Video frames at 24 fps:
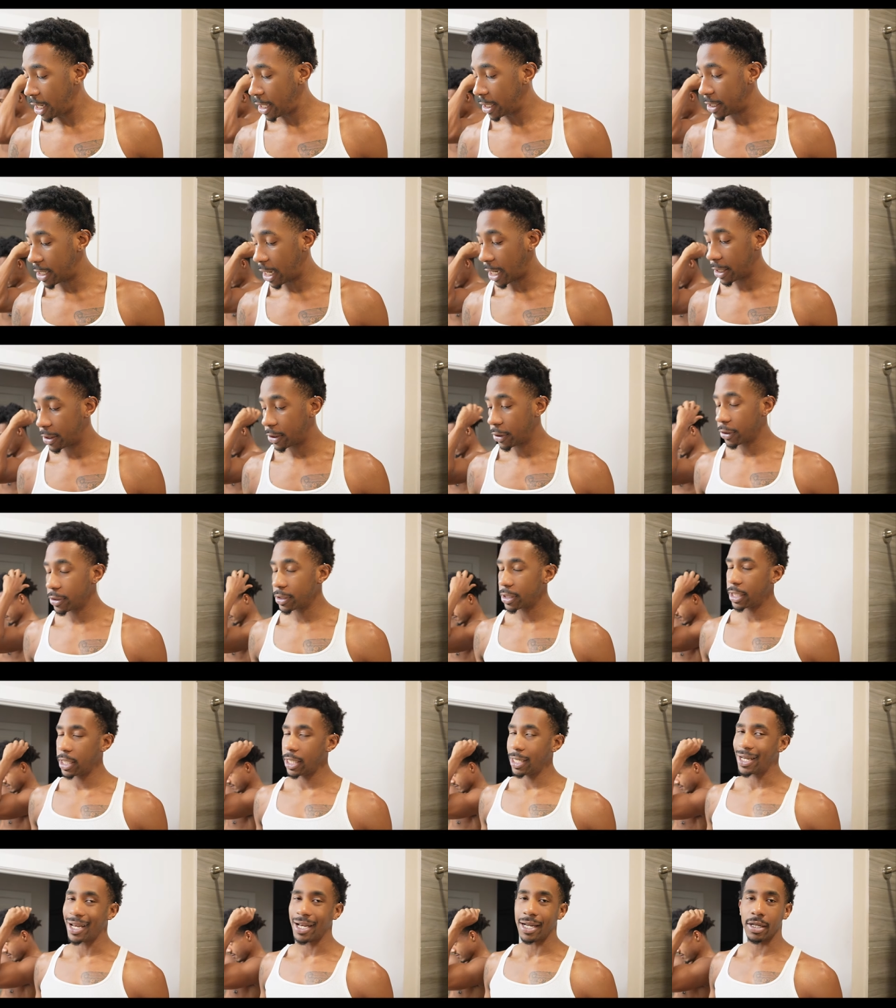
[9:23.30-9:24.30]
Day
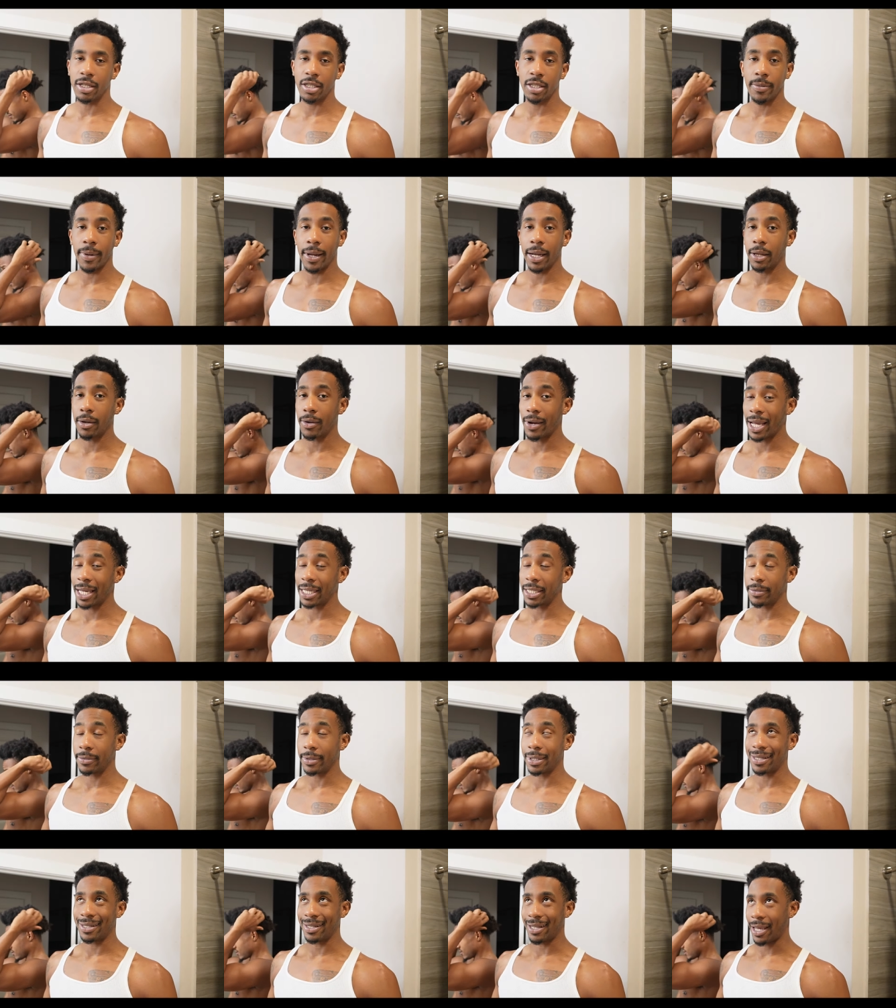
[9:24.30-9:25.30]
13, I know somebody gonna have
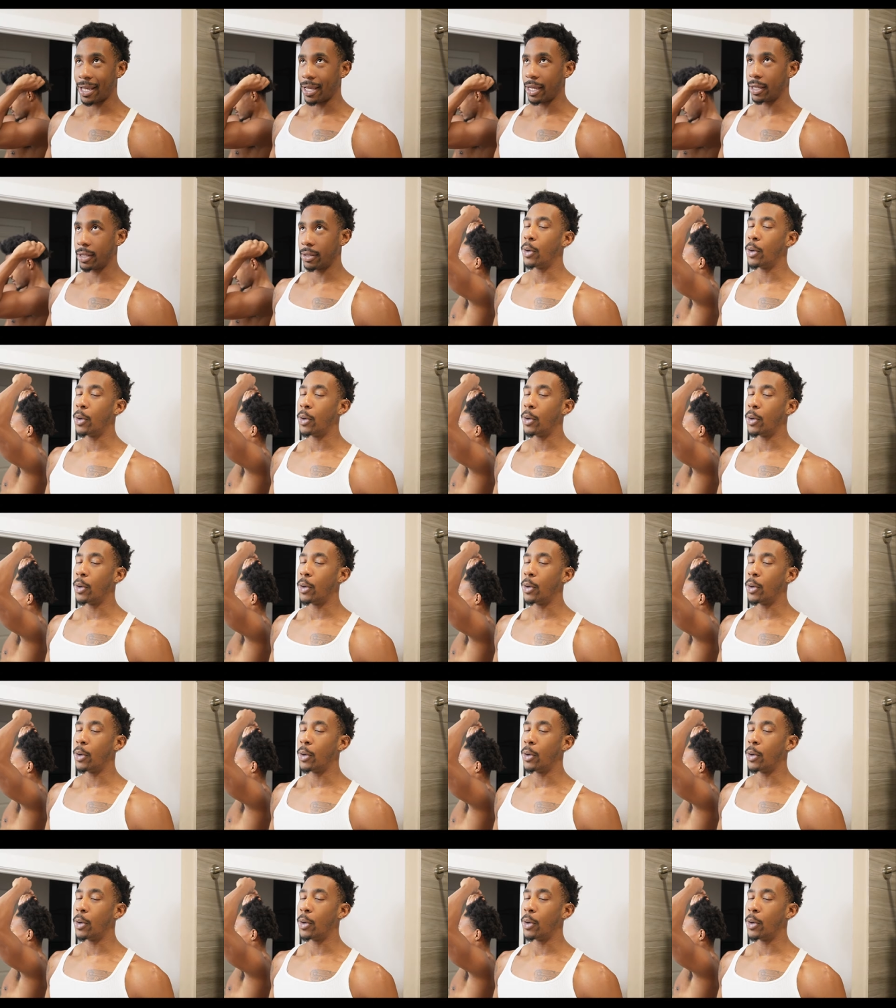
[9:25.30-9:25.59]
something to say.